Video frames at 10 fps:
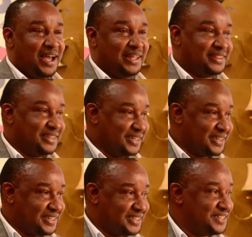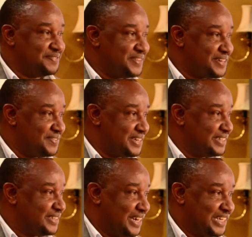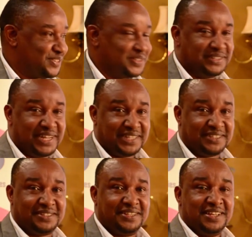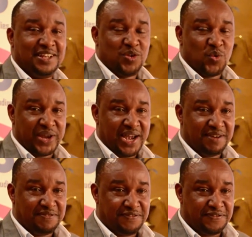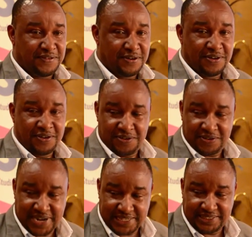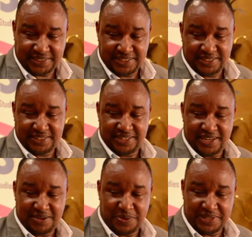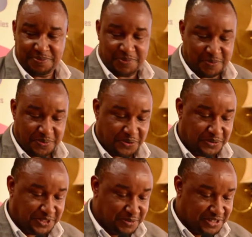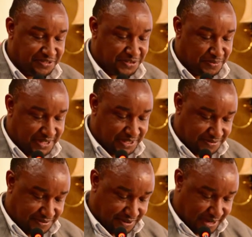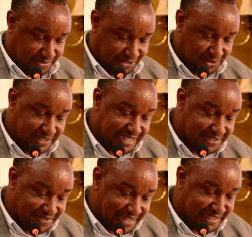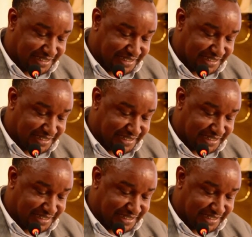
I think it is very, very international in that we have four countries with people contributing from these four countries. So it is very